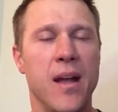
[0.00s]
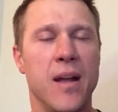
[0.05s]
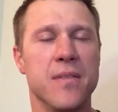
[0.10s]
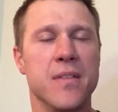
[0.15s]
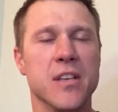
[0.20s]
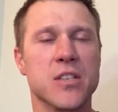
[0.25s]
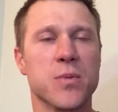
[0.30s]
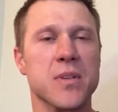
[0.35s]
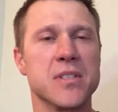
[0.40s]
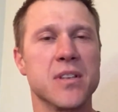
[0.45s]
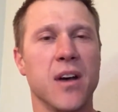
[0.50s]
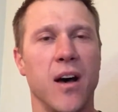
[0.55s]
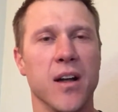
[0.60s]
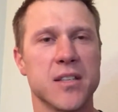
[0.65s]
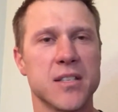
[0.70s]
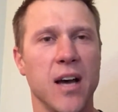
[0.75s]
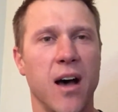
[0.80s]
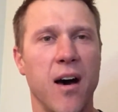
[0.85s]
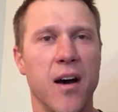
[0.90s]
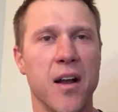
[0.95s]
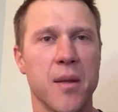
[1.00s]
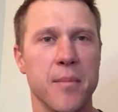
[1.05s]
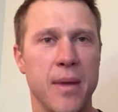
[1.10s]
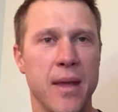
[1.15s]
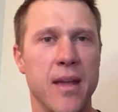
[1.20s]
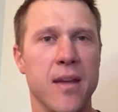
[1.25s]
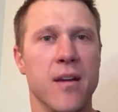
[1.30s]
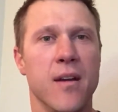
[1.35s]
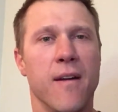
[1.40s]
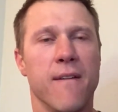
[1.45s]
This one's
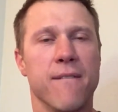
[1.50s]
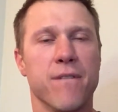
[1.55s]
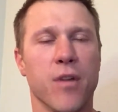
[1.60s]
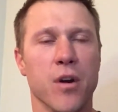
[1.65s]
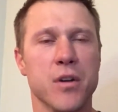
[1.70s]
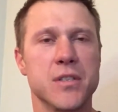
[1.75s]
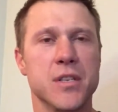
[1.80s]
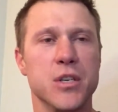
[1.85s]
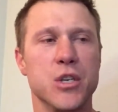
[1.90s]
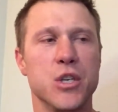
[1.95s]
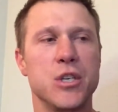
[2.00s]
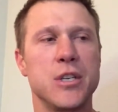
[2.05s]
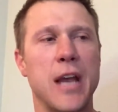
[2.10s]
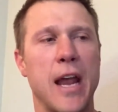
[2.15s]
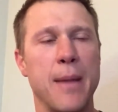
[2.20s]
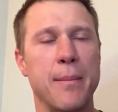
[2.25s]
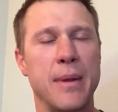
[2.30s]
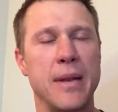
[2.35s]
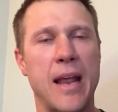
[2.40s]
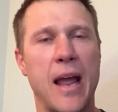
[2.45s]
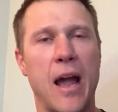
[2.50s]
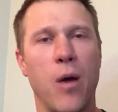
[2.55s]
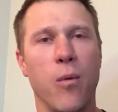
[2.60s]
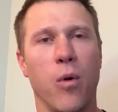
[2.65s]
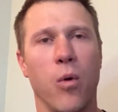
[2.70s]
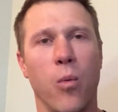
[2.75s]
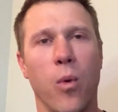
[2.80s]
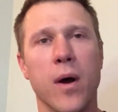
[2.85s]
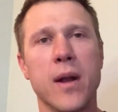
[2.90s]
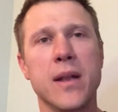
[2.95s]
autonomy versus shame and doubt.
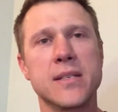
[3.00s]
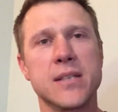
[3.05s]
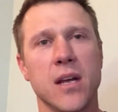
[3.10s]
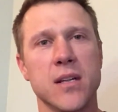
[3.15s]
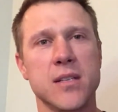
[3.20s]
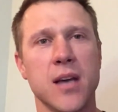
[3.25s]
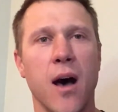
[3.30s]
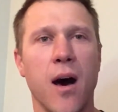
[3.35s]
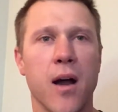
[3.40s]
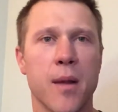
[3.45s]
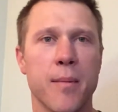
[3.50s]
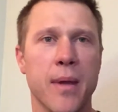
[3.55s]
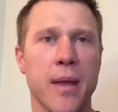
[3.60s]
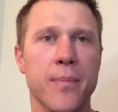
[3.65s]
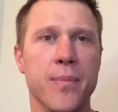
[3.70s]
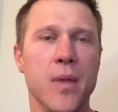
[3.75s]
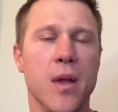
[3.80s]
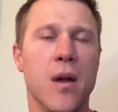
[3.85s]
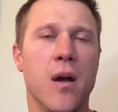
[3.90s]
Well, what is autonomy?